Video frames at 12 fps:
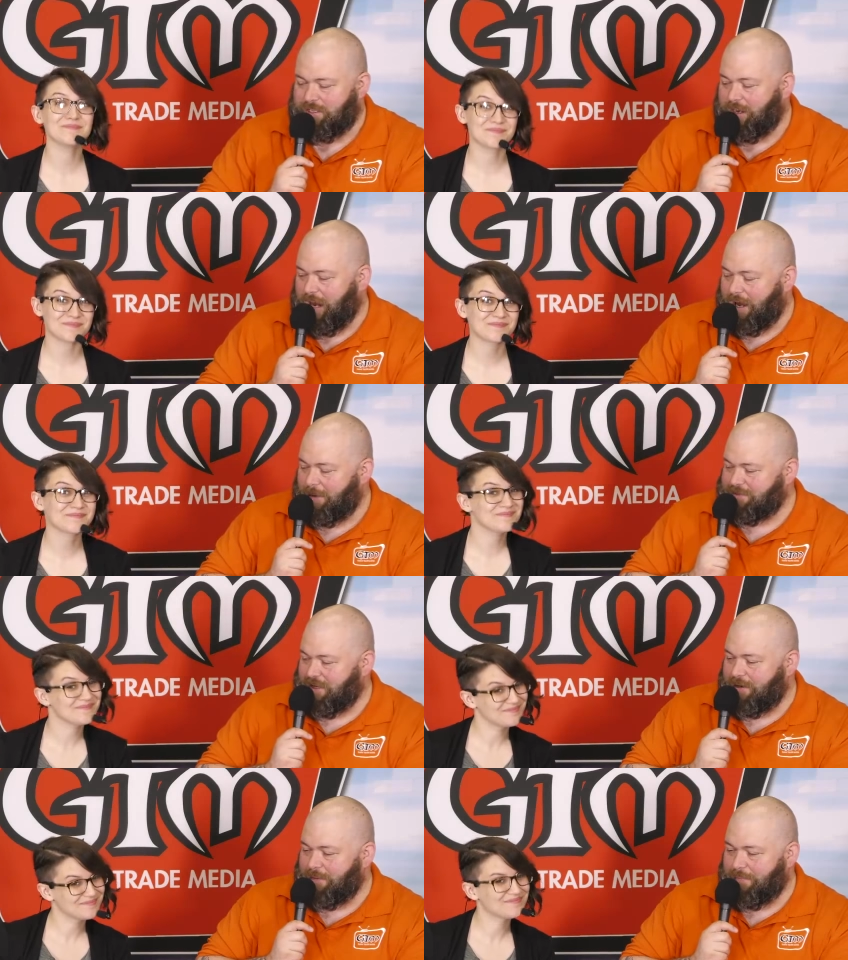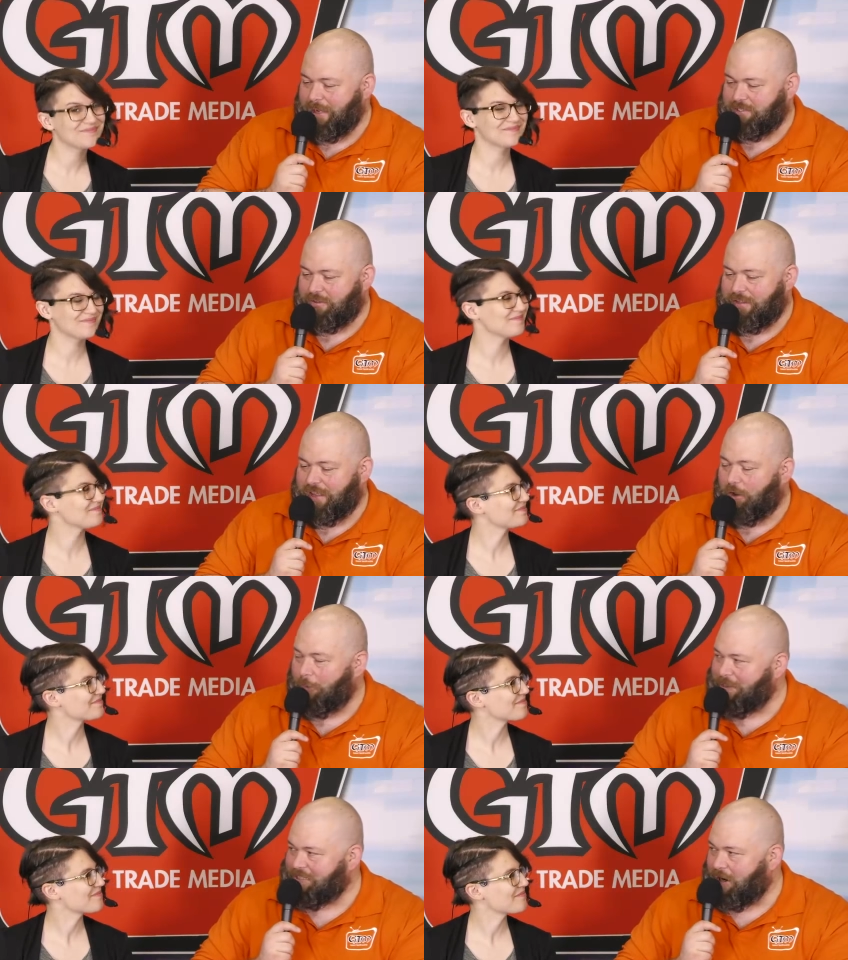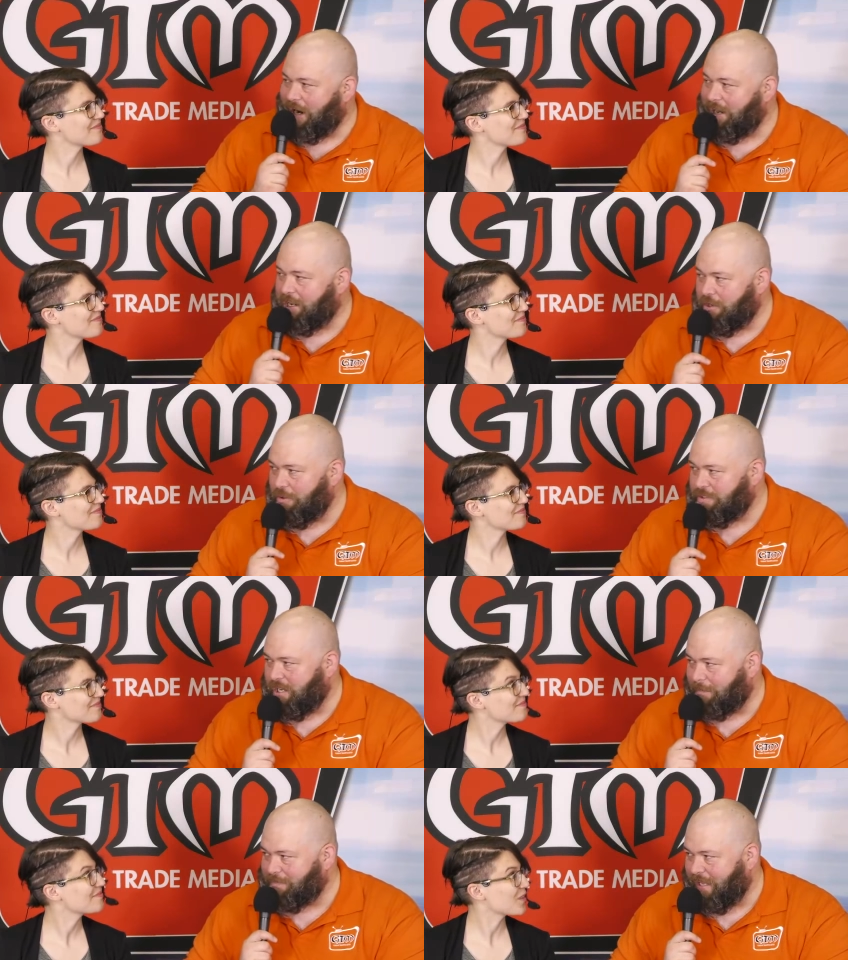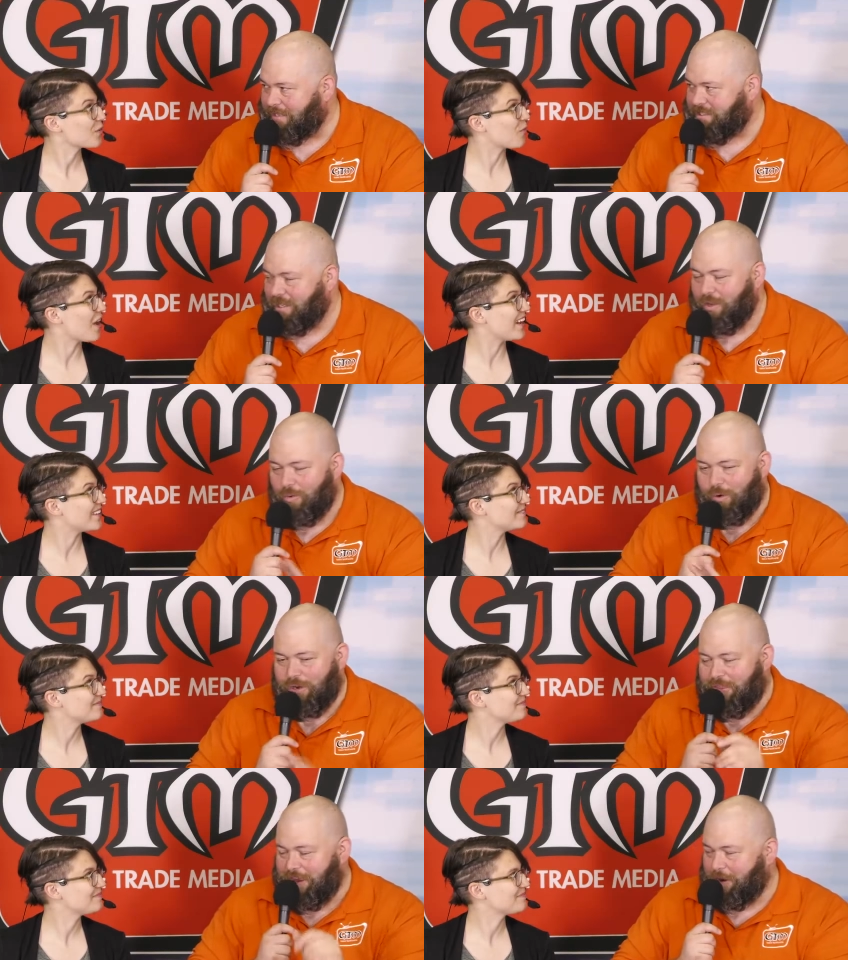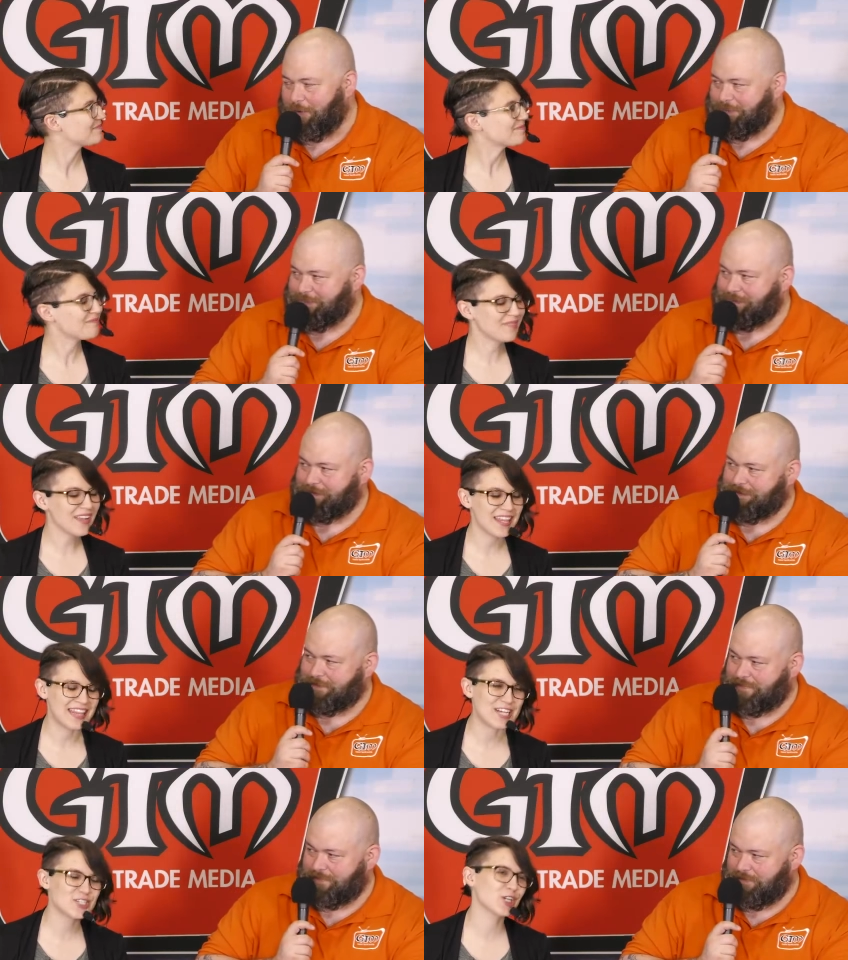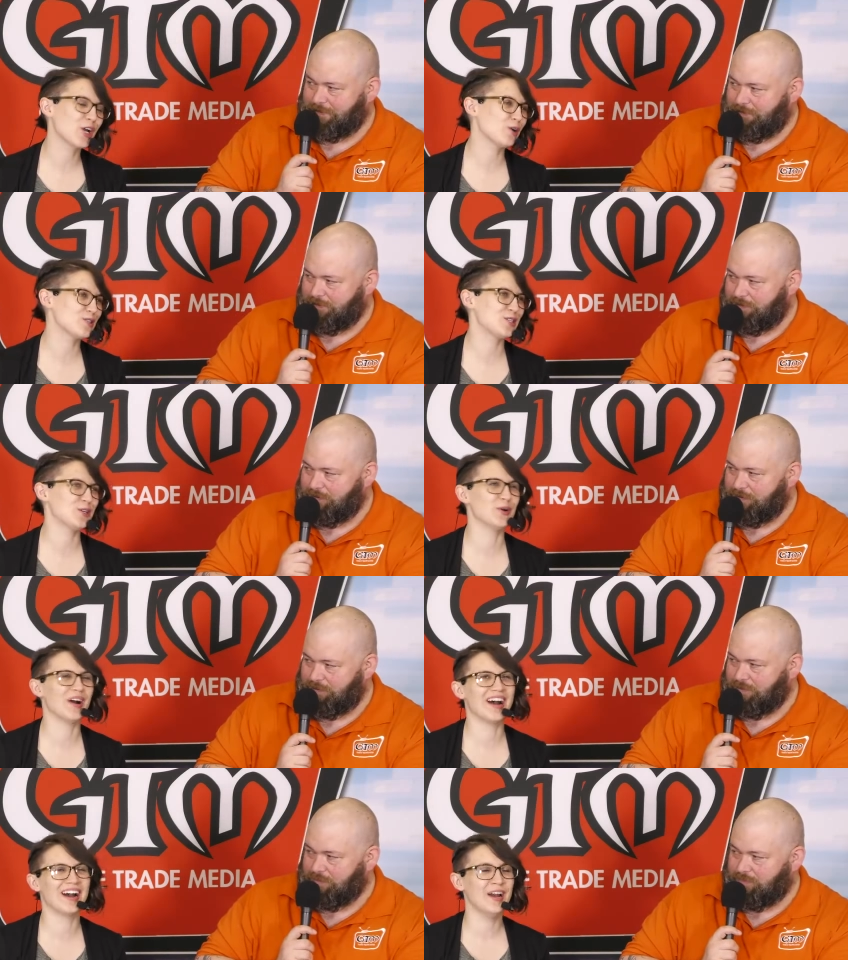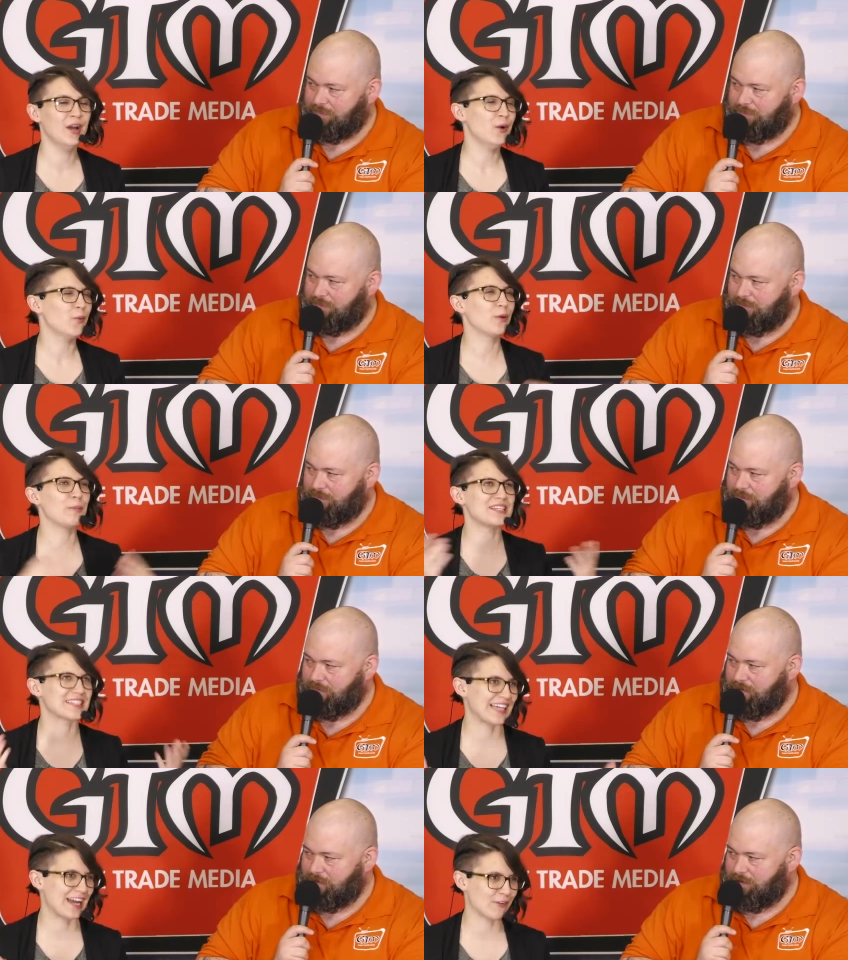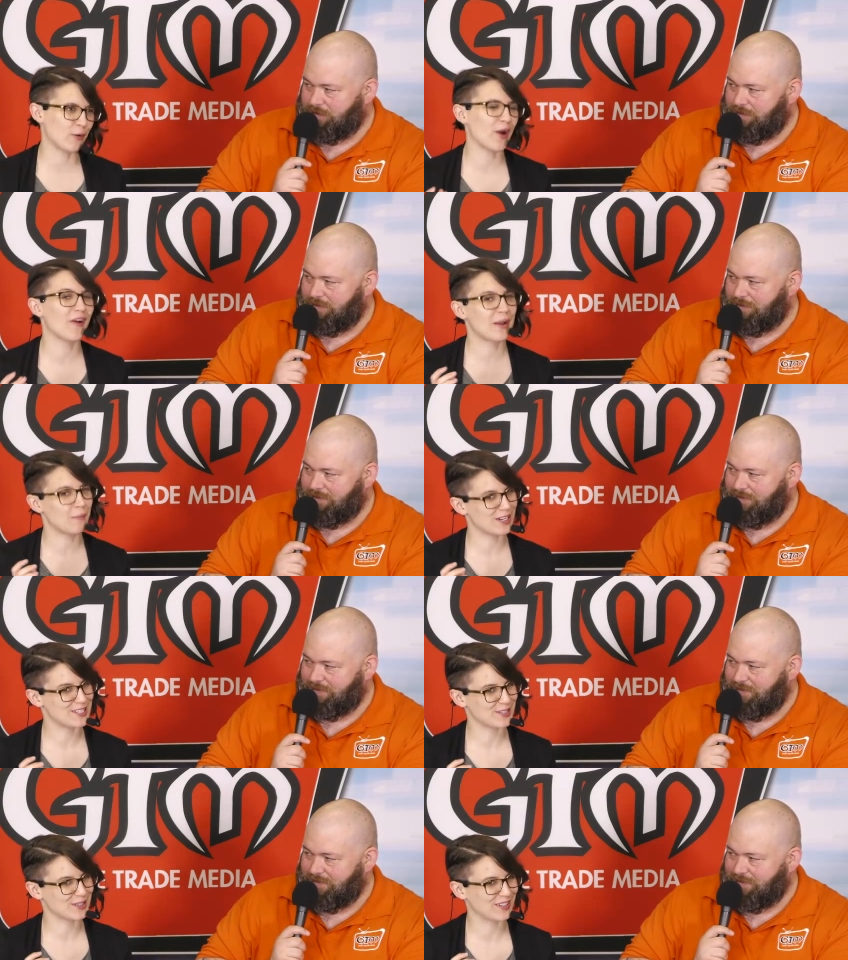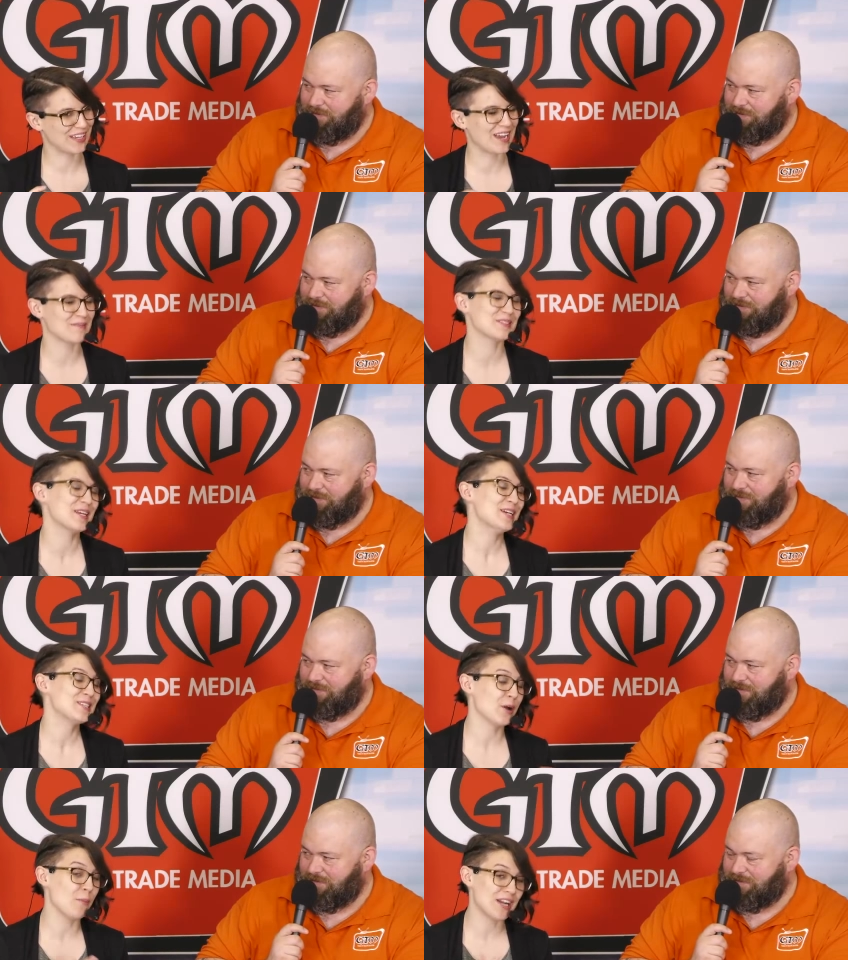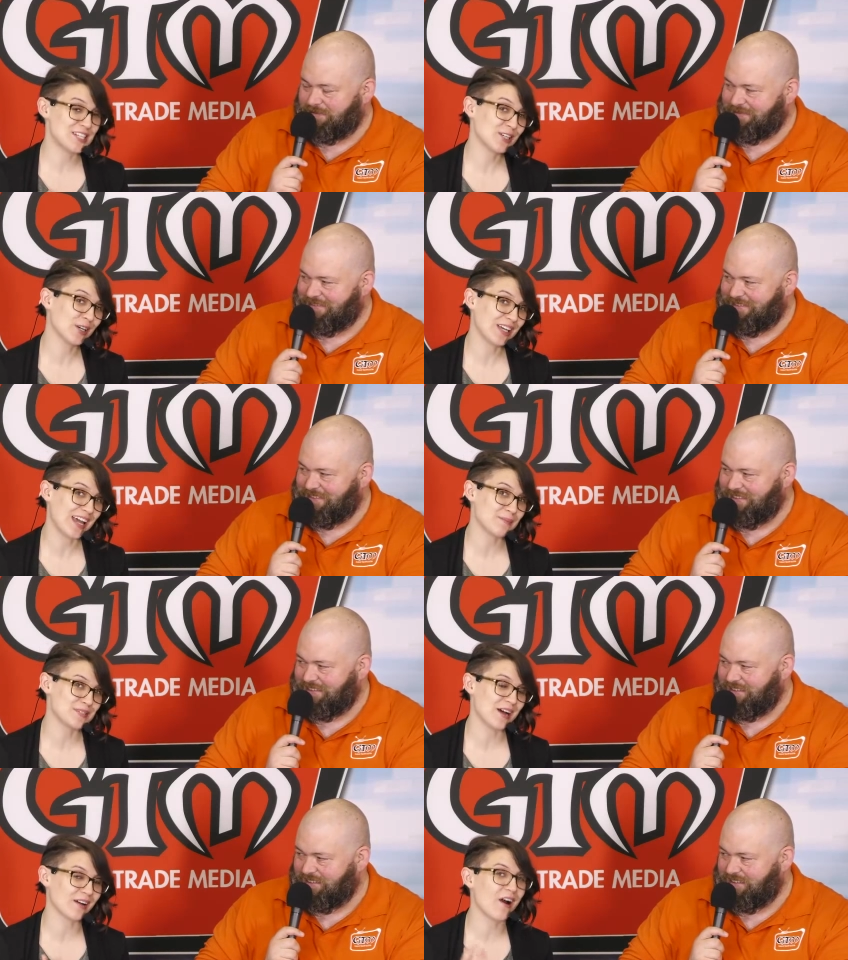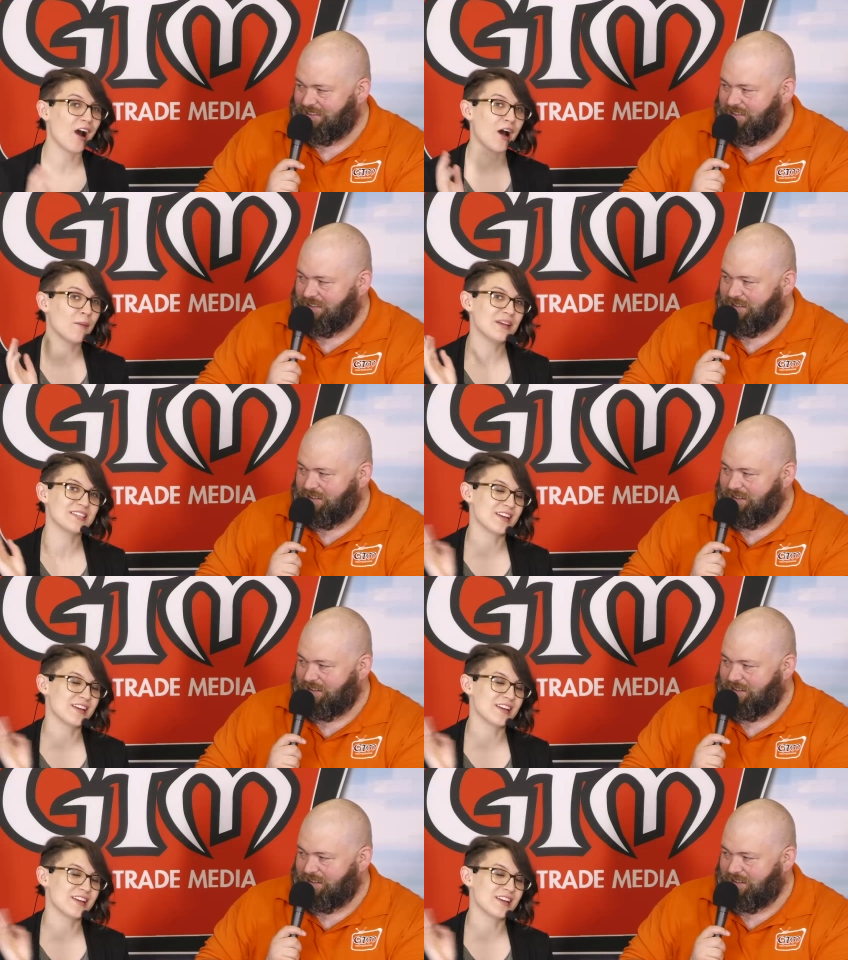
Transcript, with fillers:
Speaker 1: Games and make sure that they don't miss out on any news and updates,
Speaker 2: where do they go? They should go to, we're basically everywhere at Monte Cook Games. So montecookgames.com is